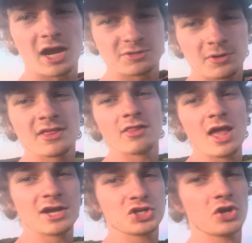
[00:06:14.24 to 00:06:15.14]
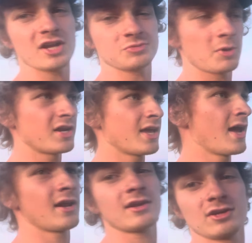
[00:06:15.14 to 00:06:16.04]
sprayed that last year. I got to spray it
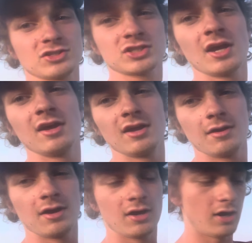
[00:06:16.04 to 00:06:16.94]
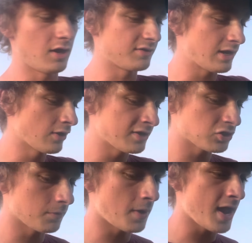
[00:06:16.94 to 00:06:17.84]
again because dandelions are
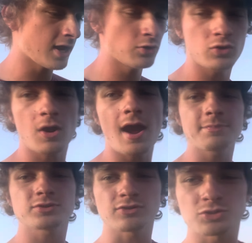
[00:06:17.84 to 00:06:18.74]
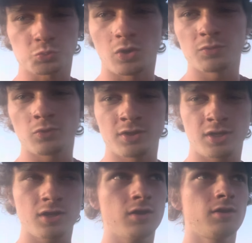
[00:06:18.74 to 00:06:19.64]
a biennial crop. So there's one
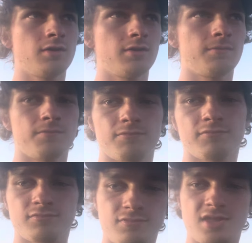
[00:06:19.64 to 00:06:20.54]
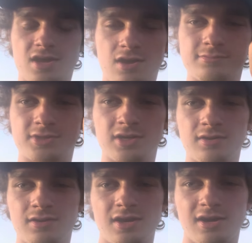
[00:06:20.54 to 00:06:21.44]
year that comes in,
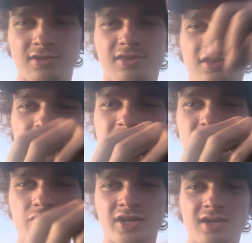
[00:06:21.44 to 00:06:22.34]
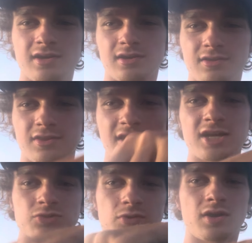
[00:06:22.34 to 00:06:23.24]
and then the next to it, the
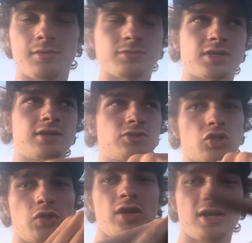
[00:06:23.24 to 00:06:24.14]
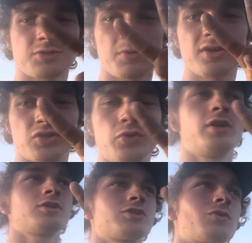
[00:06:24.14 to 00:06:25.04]
next one comes in. So you got to spray 2 years in a